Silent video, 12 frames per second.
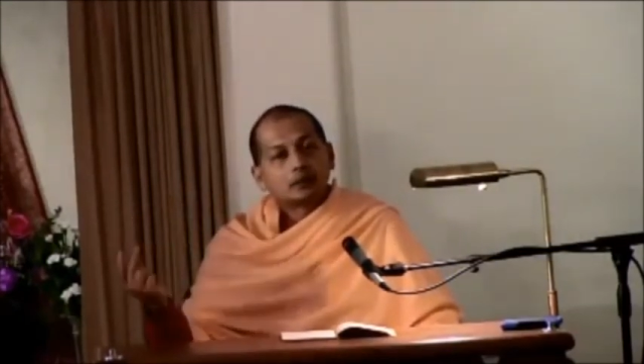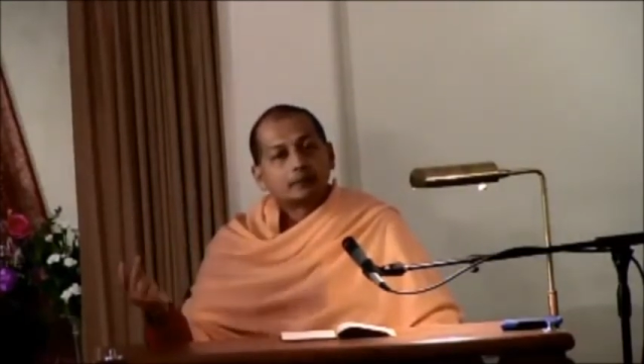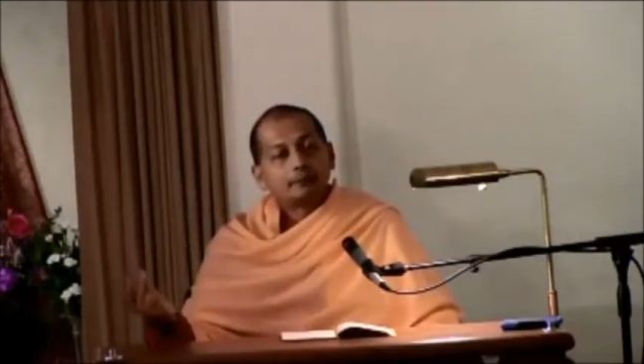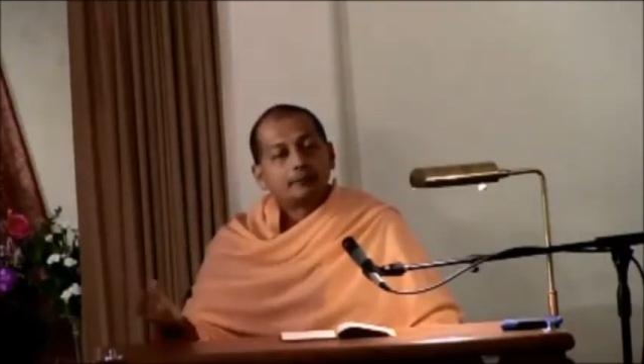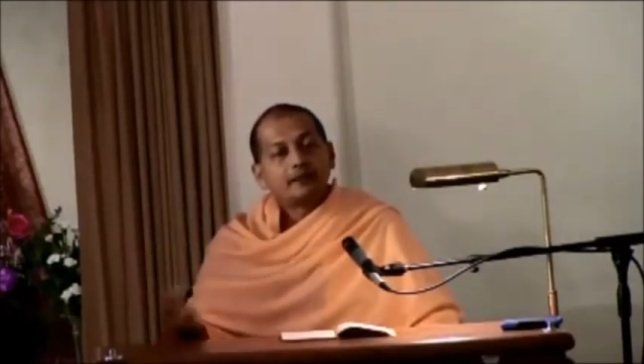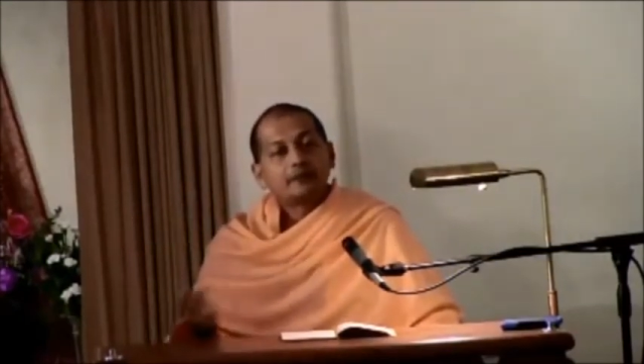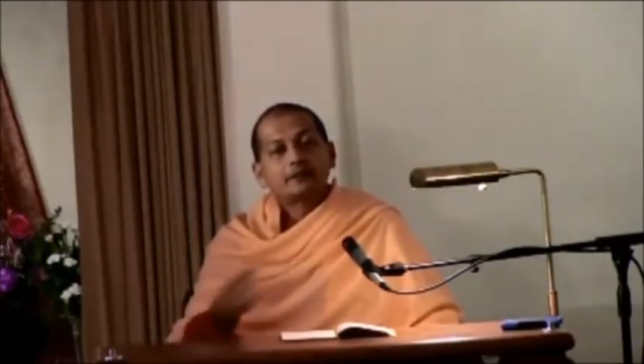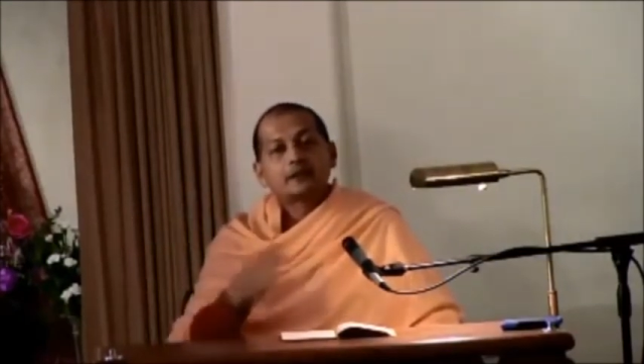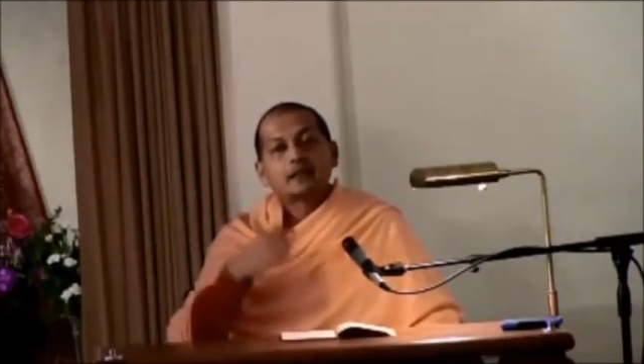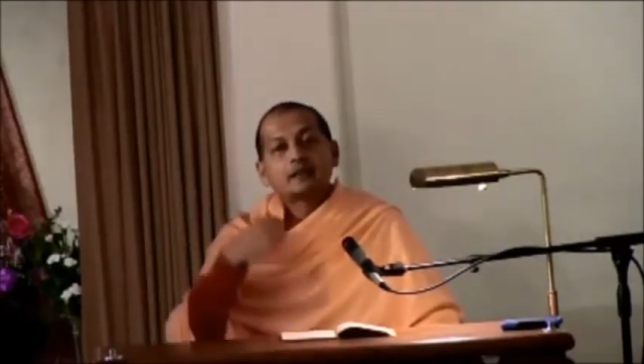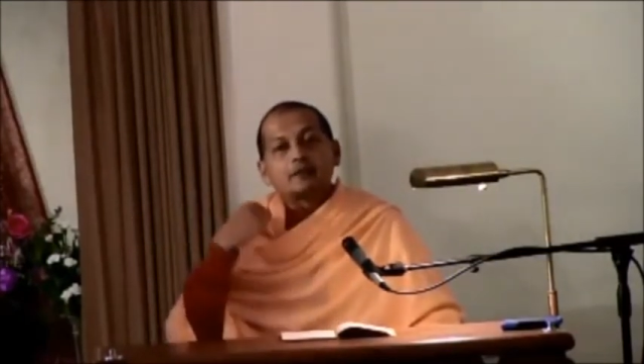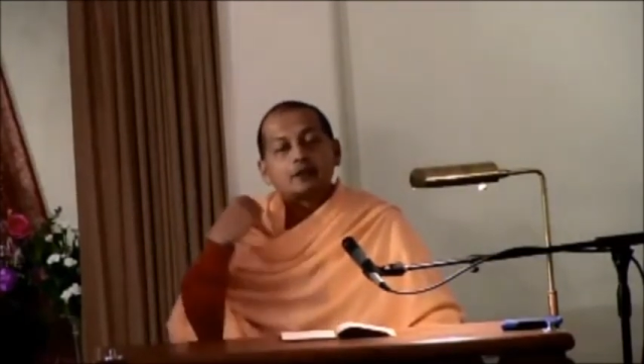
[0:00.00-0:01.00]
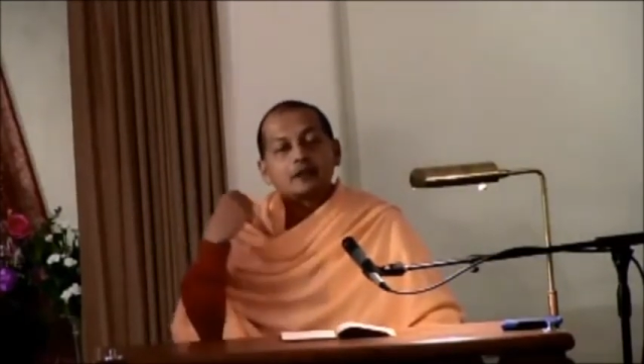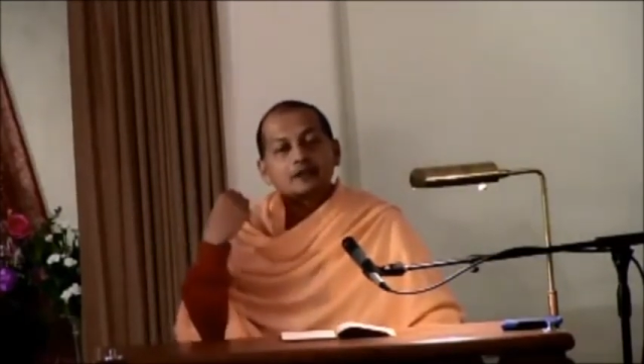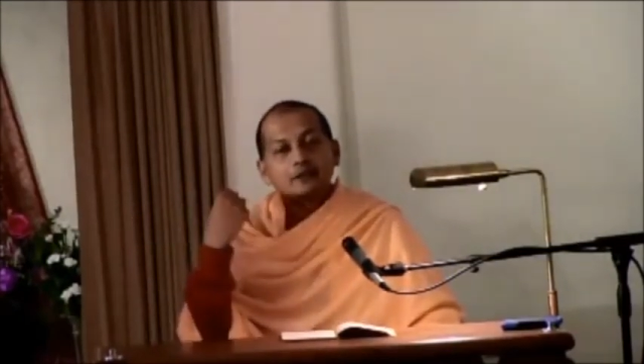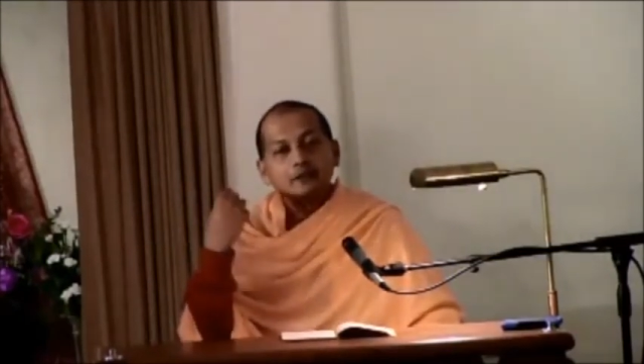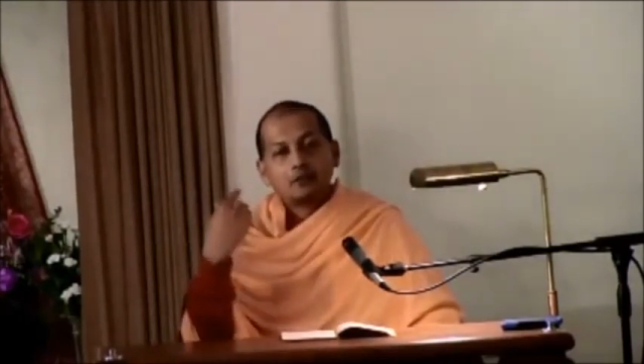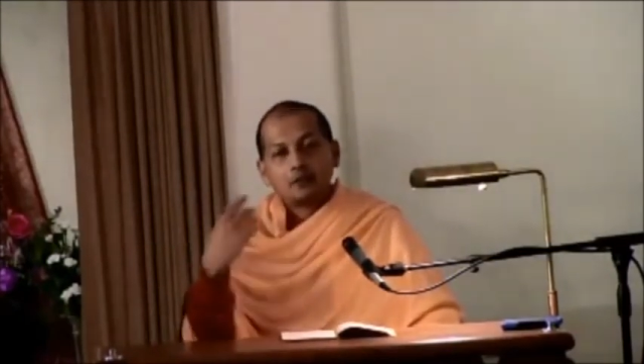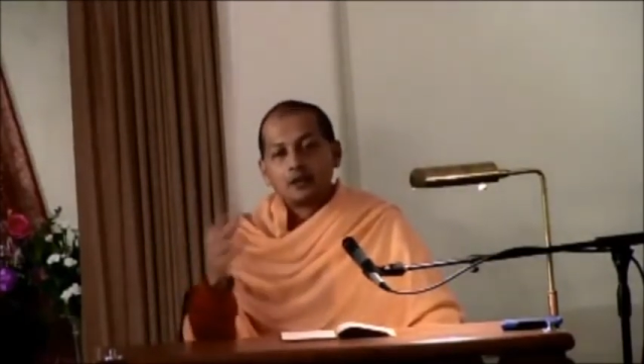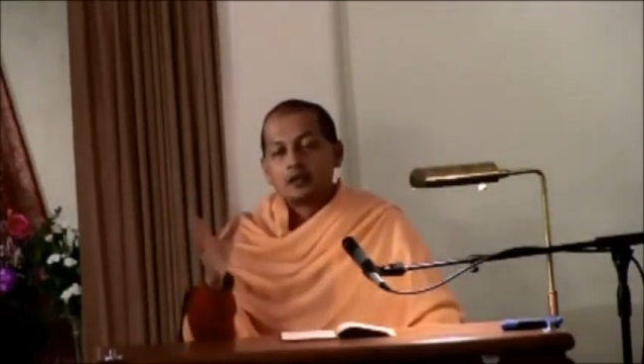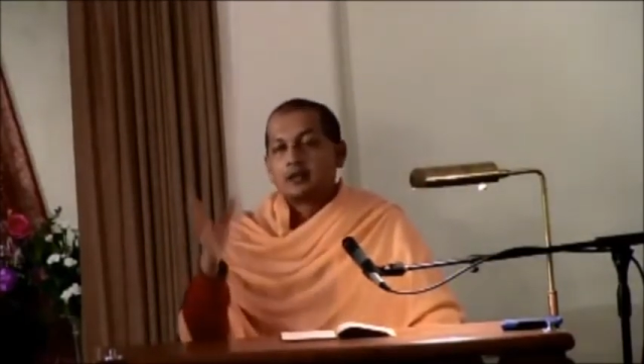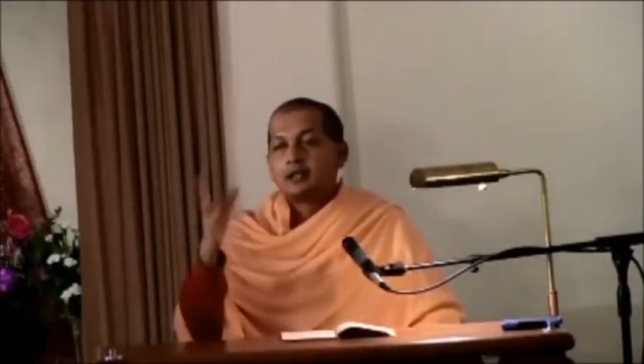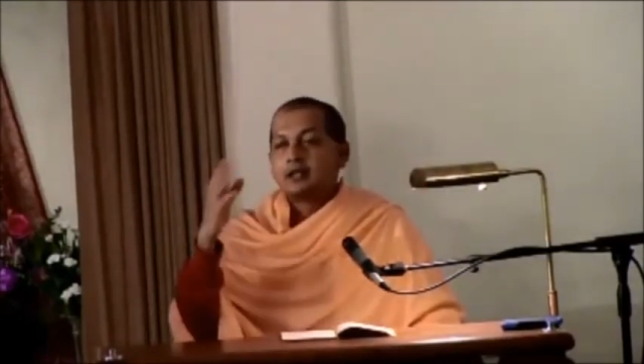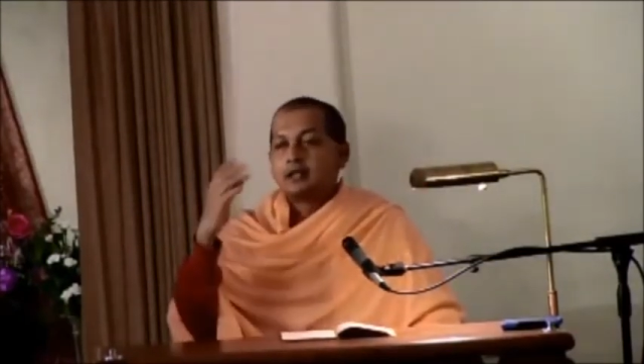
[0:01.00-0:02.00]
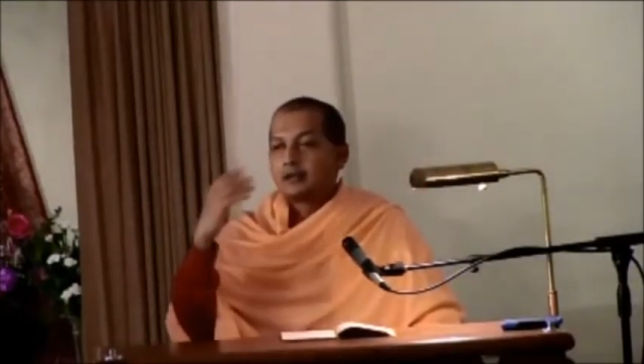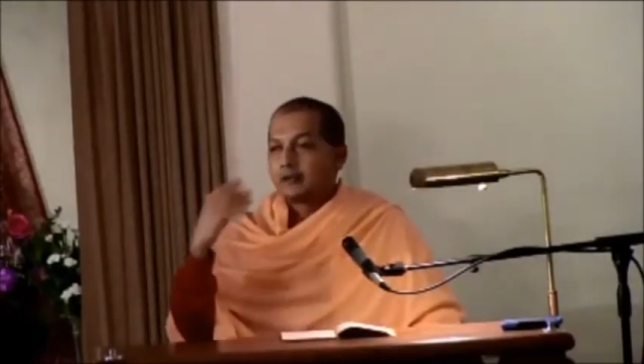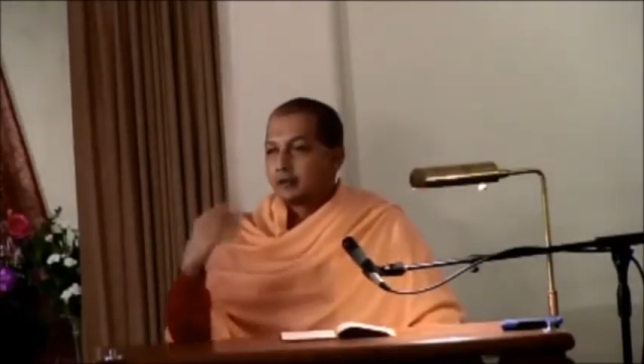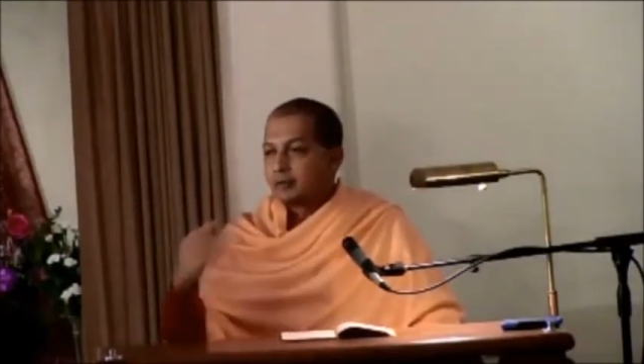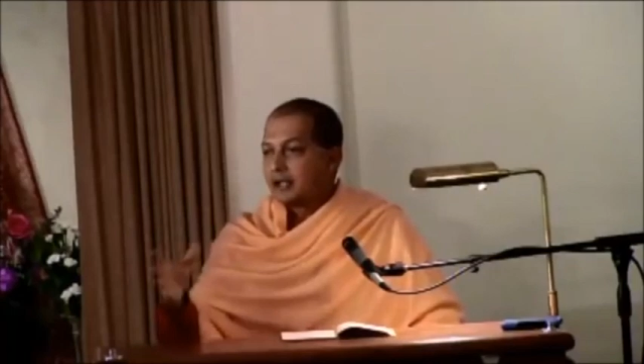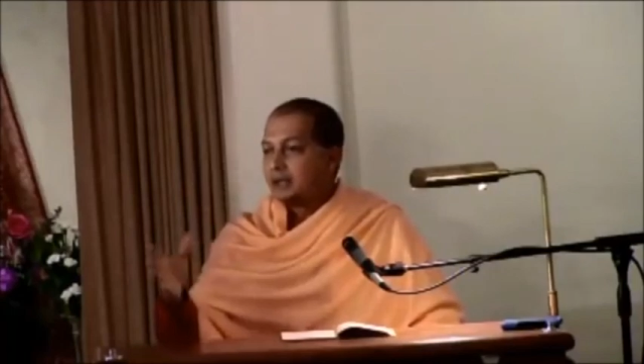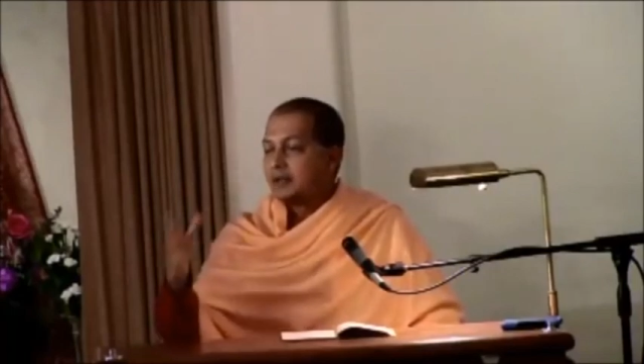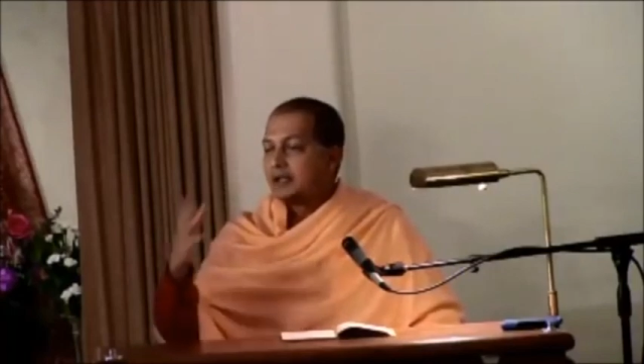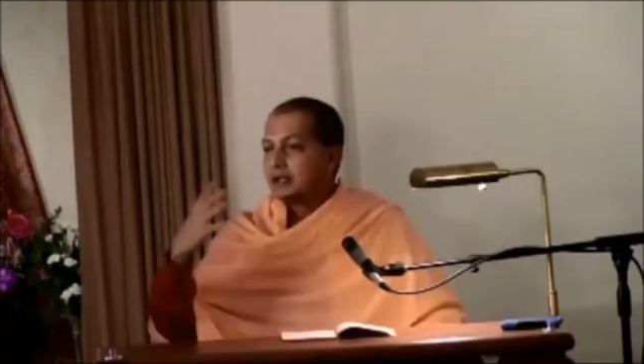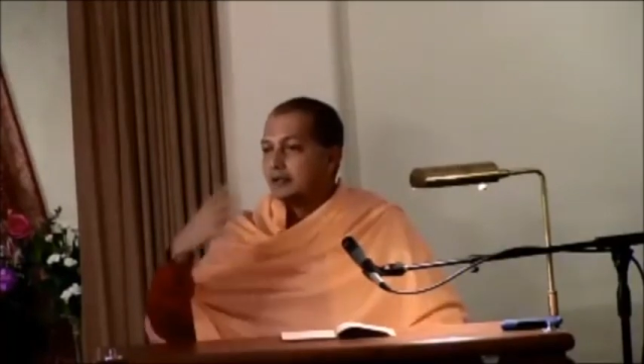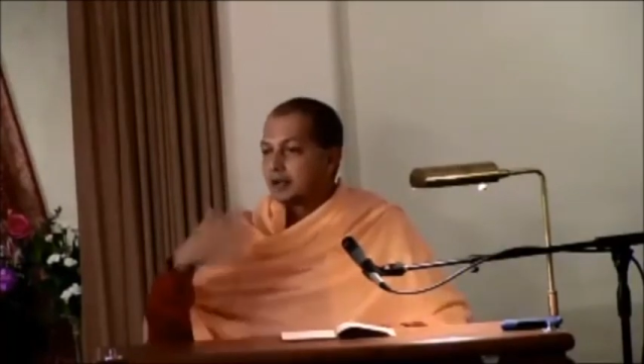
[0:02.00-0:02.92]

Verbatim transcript: complete forgetfulness of the world, of the baby,